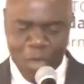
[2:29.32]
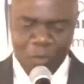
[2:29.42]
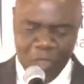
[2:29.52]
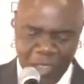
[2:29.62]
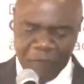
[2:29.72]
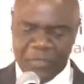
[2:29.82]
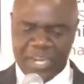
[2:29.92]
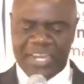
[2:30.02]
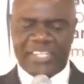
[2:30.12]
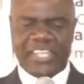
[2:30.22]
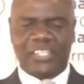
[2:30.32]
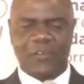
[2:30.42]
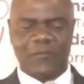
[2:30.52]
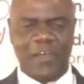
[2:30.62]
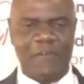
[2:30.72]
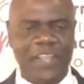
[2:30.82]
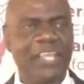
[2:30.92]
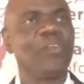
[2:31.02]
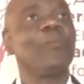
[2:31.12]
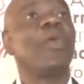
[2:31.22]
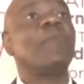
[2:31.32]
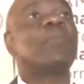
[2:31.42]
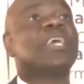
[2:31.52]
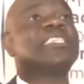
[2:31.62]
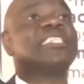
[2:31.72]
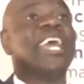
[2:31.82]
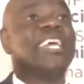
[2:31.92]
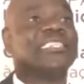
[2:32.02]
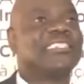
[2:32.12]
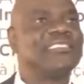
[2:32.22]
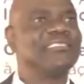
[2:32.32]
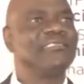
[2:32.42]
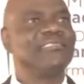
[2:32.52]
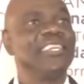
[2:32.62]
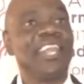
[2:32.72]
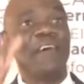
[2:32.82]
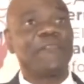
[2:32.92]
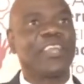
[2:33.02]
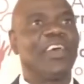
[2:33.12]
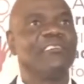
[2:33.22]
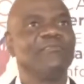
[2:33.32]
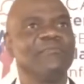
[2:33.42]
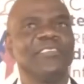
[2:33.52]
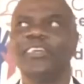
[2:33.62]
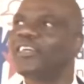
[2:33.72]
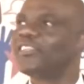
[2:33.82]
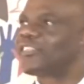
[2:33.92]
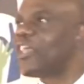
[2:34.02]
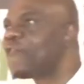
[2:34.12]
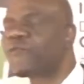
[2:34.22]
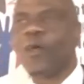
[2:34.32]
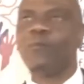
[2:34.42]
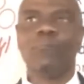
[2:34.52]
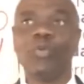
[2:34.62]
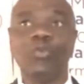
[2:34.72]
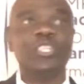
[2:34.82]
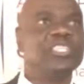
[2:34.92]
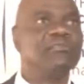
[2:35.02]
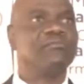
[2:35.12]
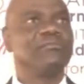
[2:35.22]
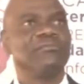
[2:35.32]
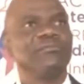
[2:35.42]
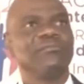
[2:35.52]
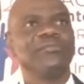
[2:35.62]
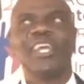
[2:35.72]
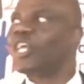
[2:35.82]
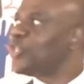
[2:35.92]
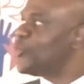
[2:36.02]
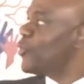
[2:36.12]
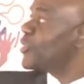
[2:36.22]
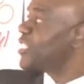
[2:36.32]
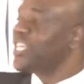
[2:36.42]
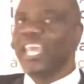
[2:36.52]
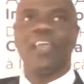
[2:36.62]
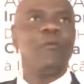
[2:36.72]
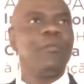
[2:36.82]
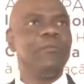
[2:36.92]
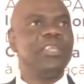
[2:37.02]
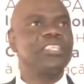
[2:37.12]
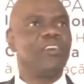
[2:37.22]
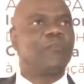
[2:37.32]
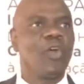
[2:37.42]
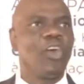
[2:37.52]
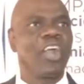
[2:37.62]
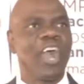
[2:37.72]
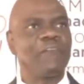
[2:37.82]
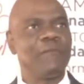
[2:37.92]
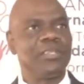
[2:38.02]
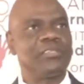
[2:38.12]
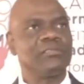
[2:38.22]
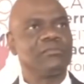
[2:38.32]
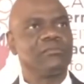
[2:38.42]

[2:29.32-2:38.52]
when we have the United States of Africa, there'll be one president in Africa, say from Burundi. News here will be Minister of Local Government.